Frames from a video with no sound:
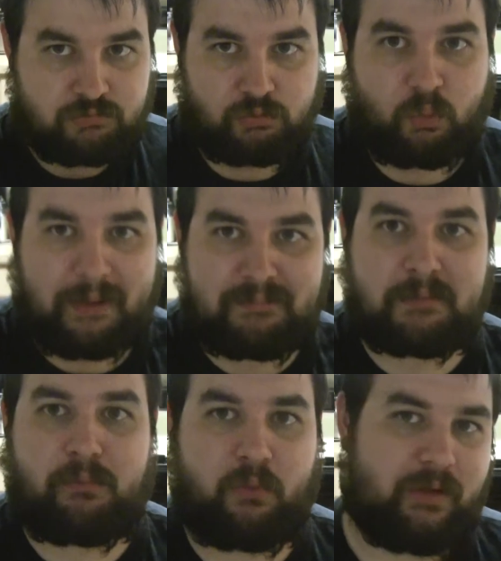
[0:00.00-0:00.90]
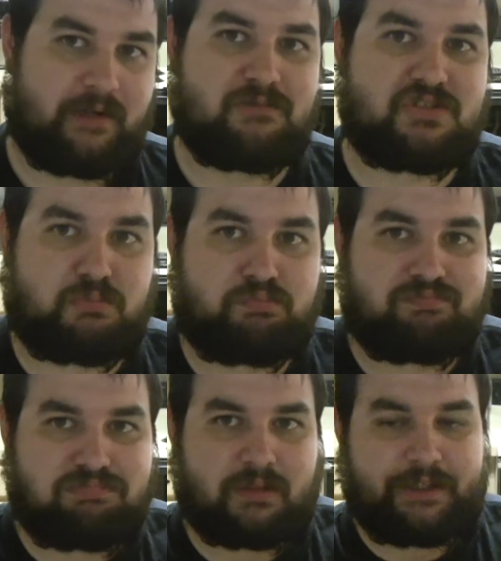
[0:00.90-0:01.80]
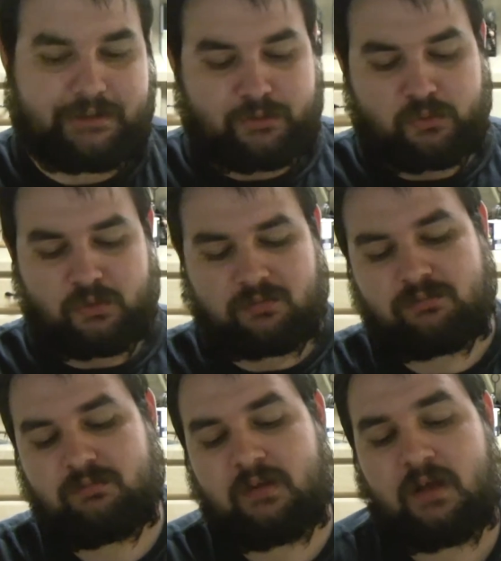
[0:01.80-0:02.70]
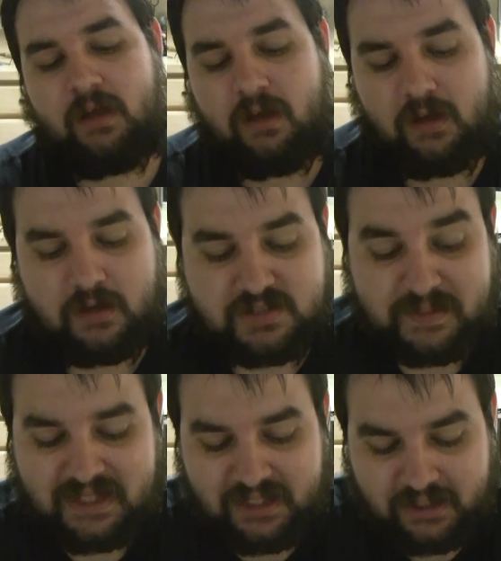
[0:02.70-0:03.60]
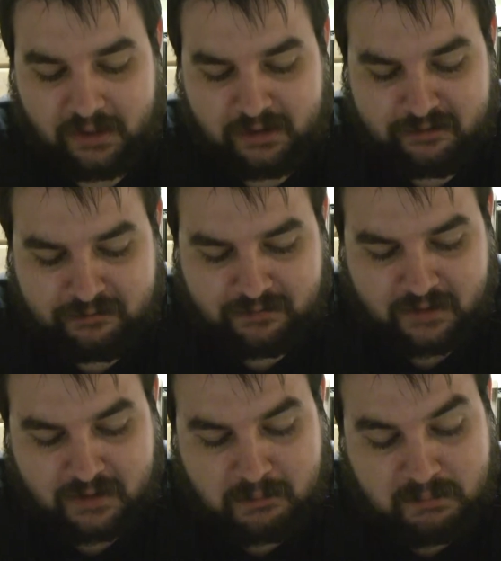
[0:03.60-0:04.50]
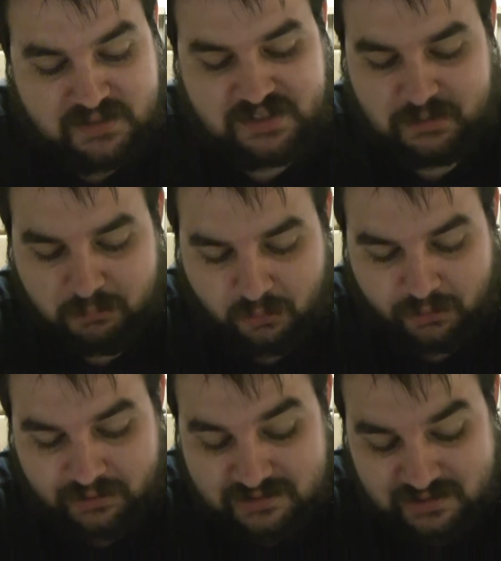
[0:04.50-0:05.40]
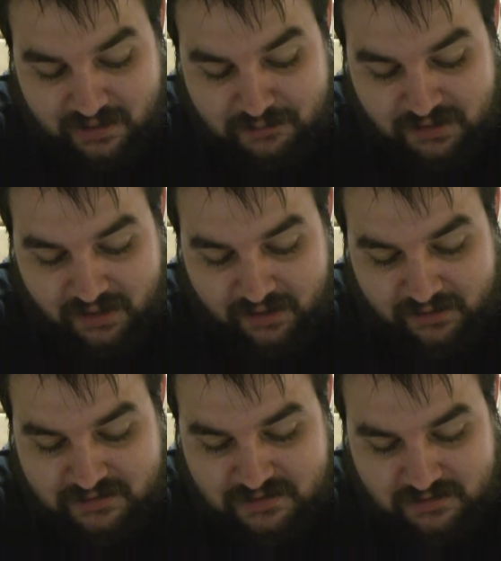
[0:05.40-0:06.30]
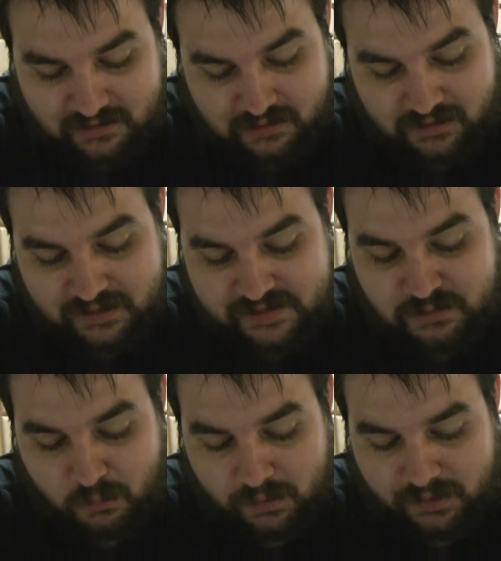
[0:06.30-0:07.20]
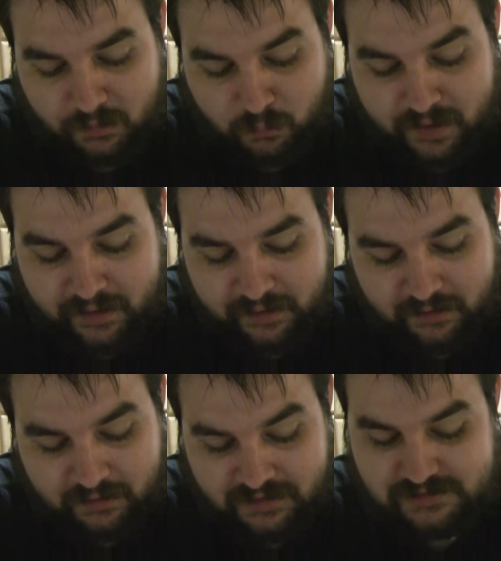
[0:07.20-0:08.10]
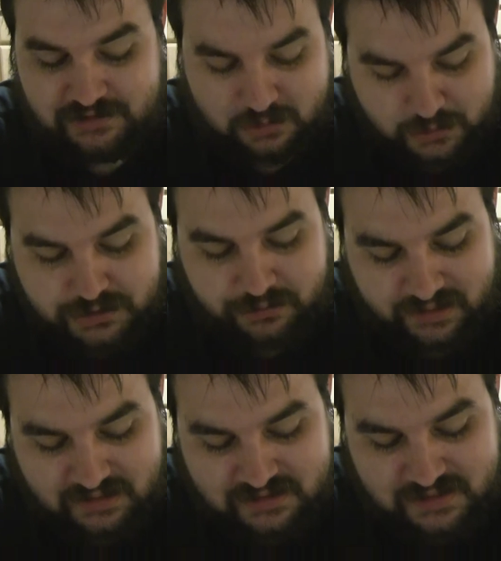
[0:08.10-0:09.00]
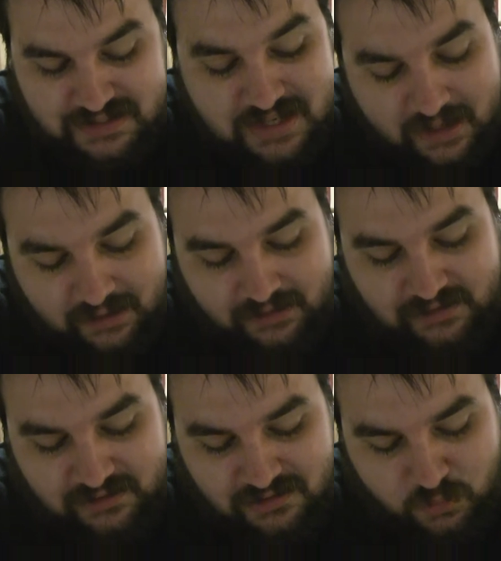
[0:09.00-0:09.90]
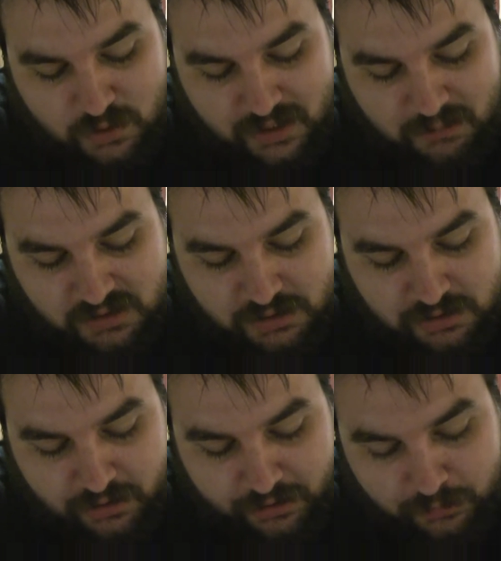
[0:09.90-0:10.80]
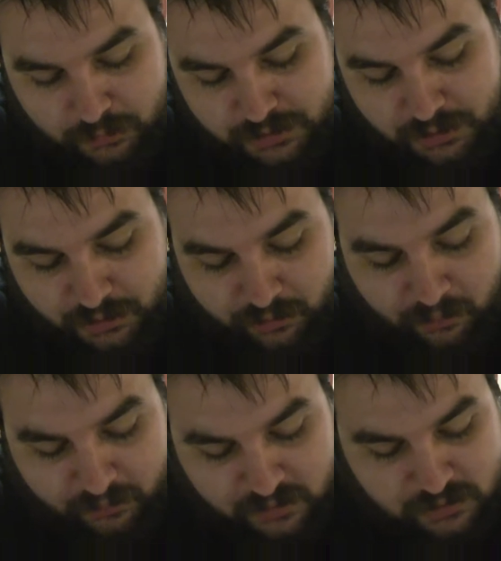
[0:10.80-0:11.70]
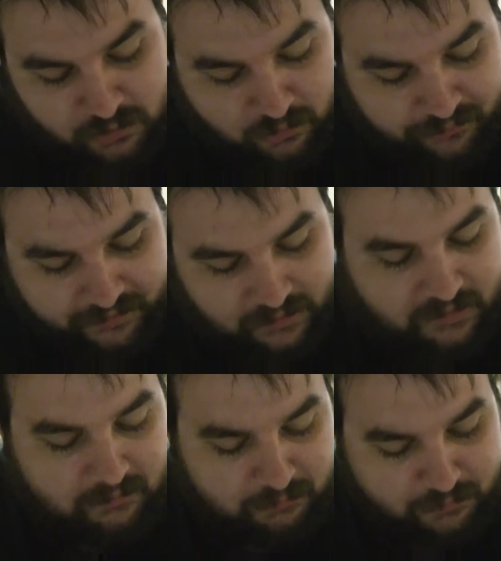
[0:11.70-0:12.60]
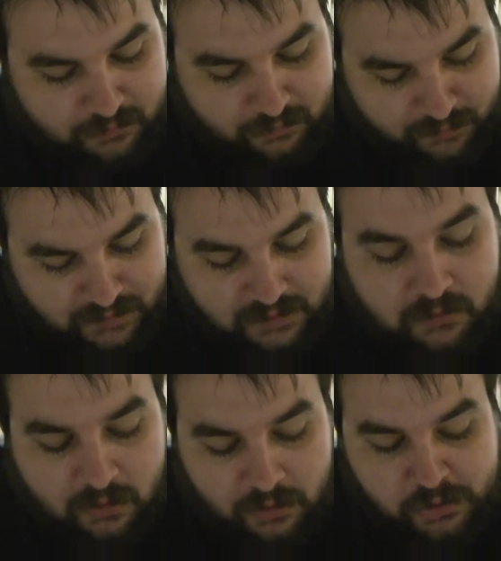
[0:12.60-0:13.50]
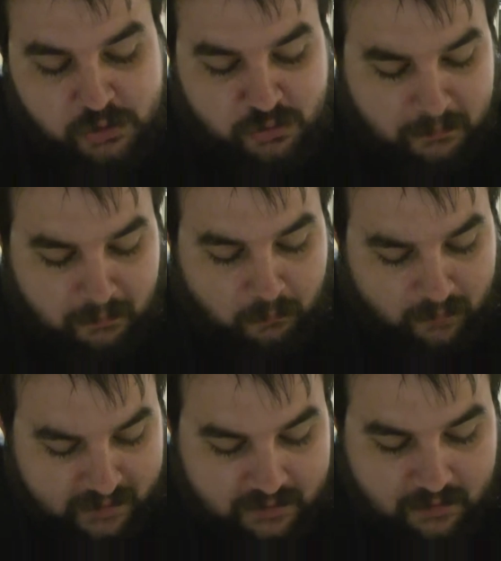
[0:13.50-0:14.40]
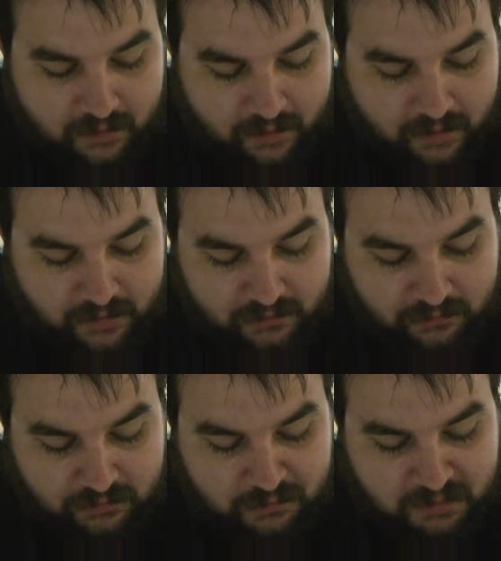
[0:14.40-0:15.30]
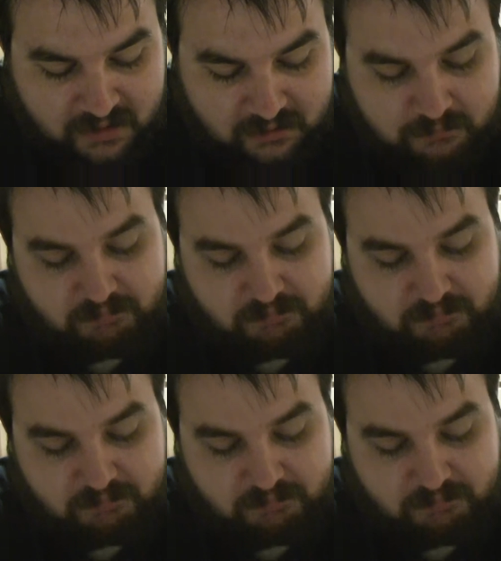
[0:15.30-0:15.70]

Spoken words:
wiped the board. It was pretty cool. Speaking of Mizzium Mortars, I've got, it's 1 and a red, it's a sorcery, and it says it deals 4 damage to target creature you don't control, and then for 3, triple red, you may